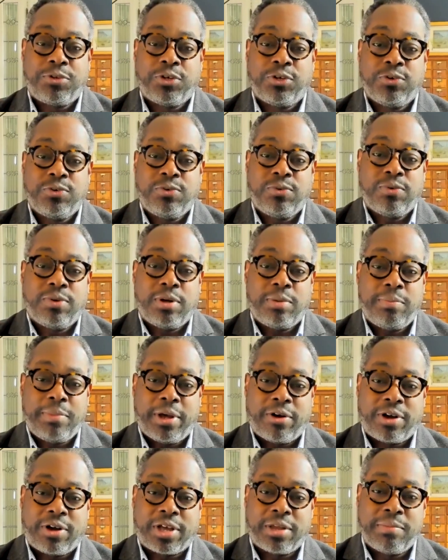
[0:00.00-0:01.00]
to
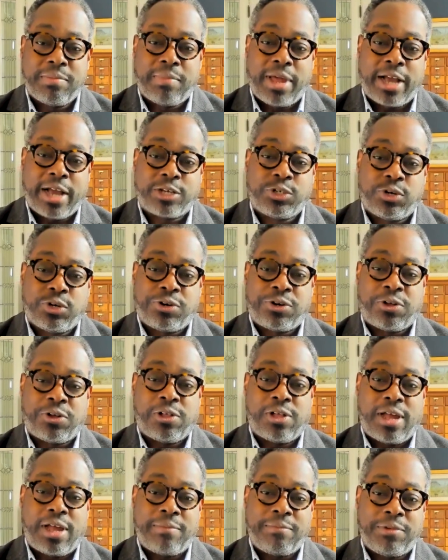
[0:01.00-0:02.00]
American Black
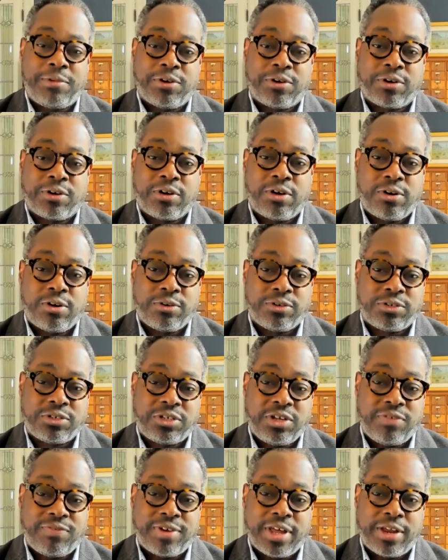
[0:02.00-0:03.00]
Journal. I'm your host,
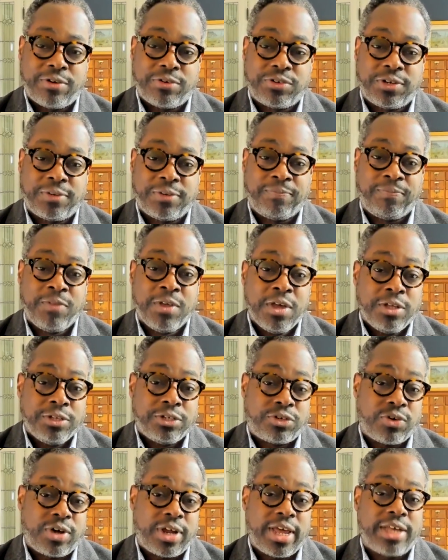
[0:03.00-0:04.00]
Stephen Henderson.
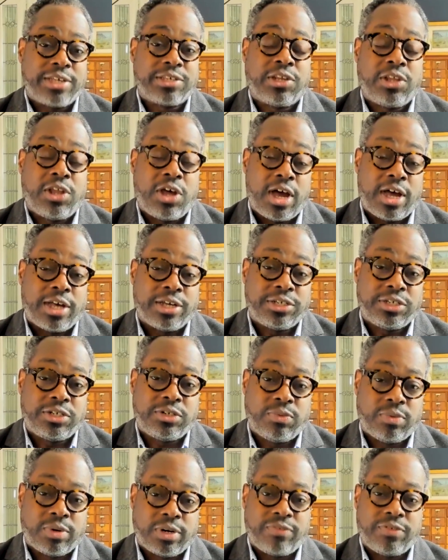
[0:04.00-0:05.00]
Detroit has lost
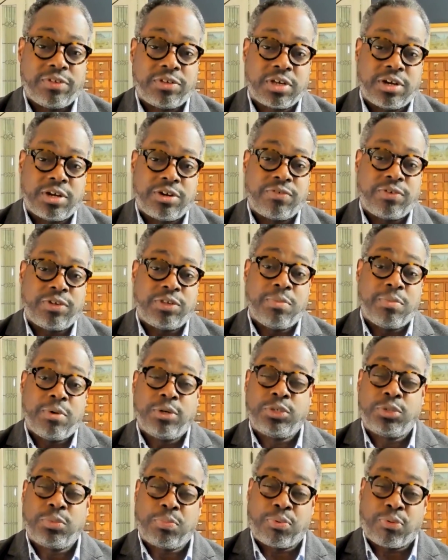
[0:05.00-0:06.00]
one of this country's
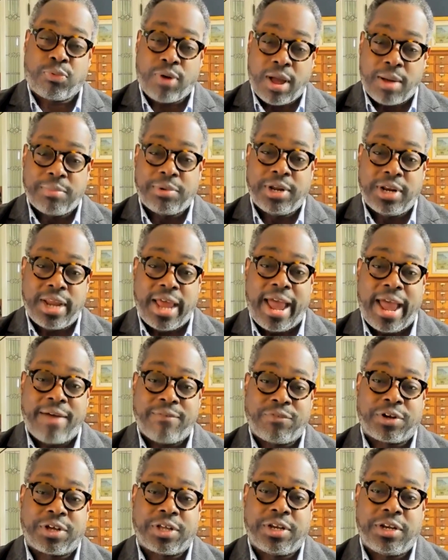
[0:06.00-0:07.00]
most prominent
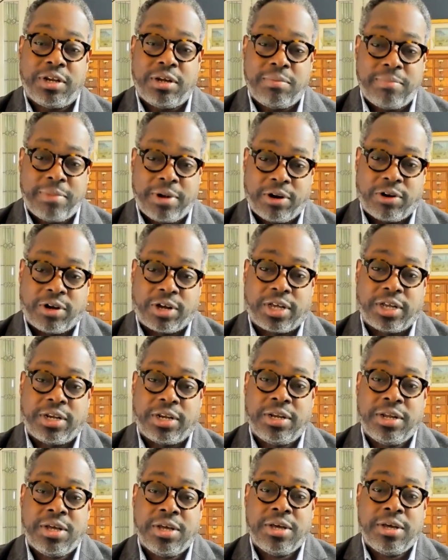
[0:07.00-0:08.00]

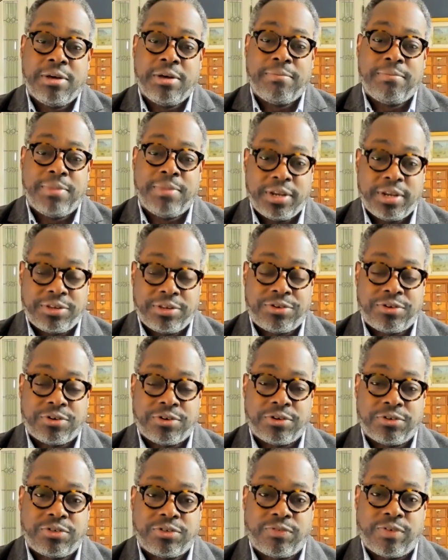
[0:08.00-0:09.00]
African-American
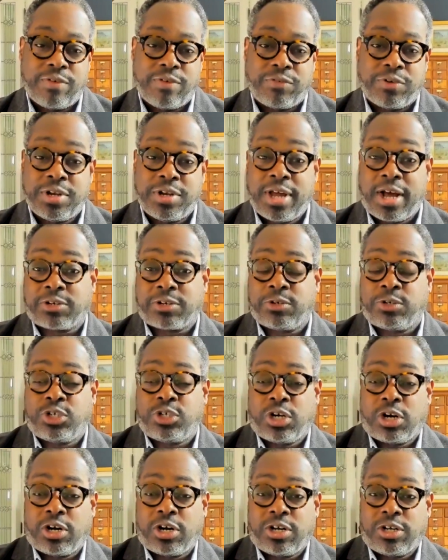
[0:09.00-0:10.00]
ministers. The Reverend Dr.
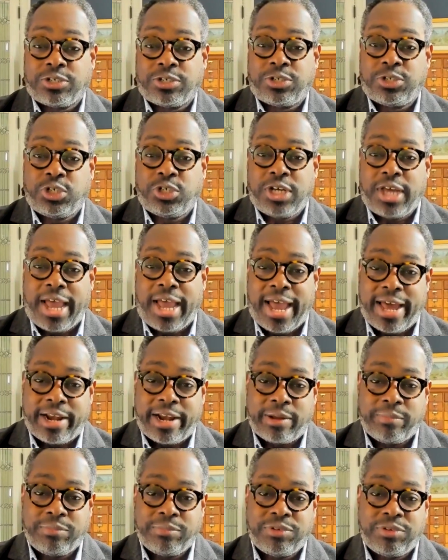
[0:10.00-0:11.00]
Charles G.
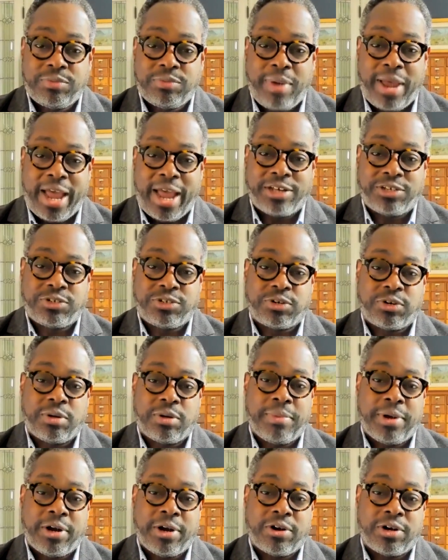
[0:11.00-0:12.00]
Adams, pastor
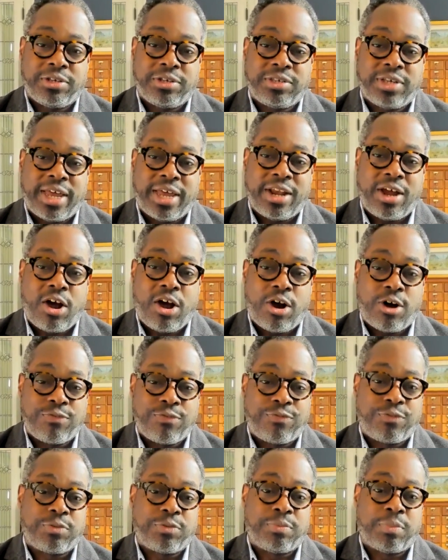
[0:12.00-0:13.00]
emeritus at
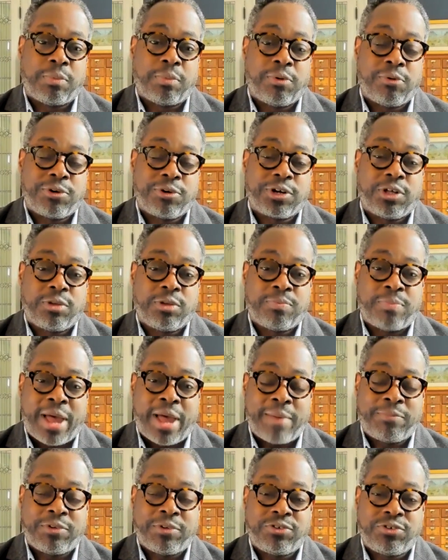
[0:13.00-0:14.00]
Hartford Memorial
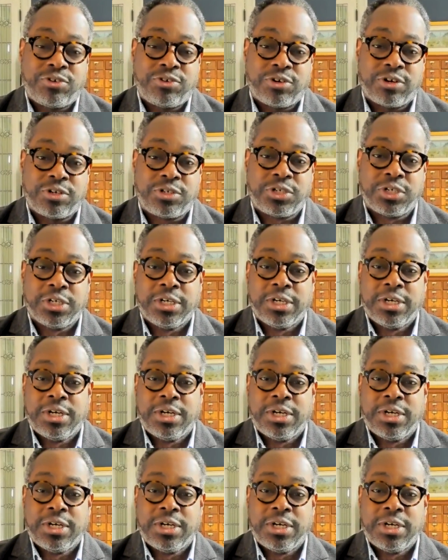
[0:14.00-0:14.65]
Baptist Church,